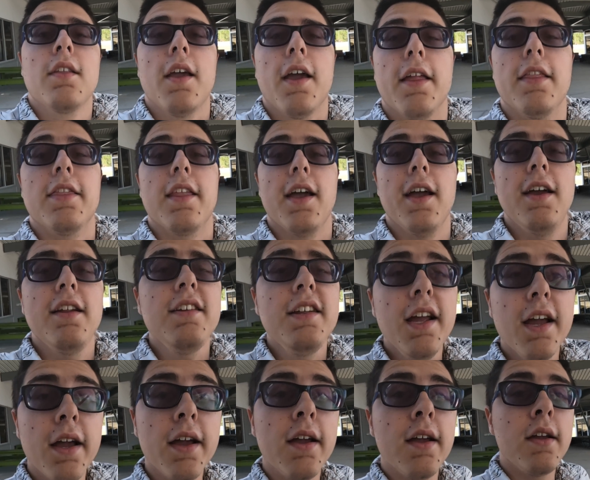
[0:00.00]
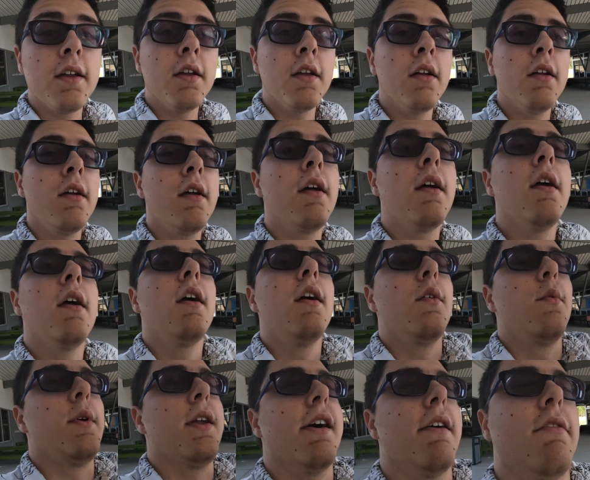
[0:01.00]
And then
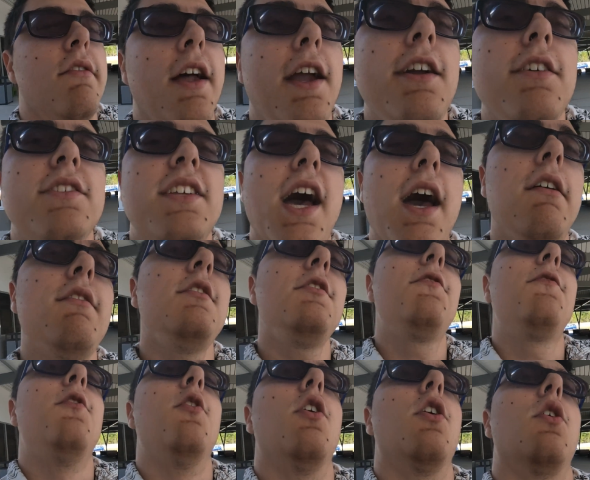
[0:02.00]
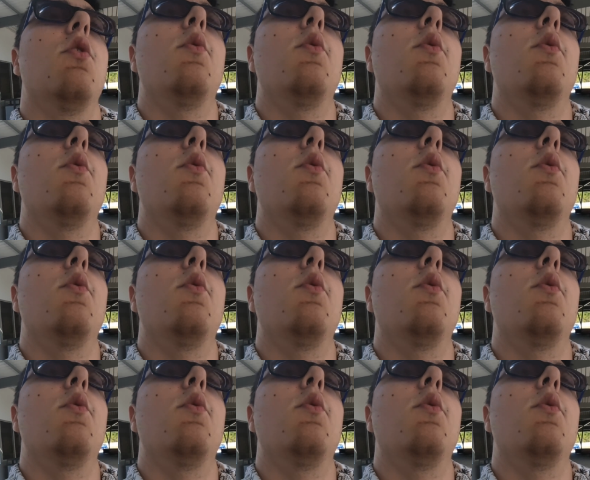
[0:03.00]
we have Legos Island Four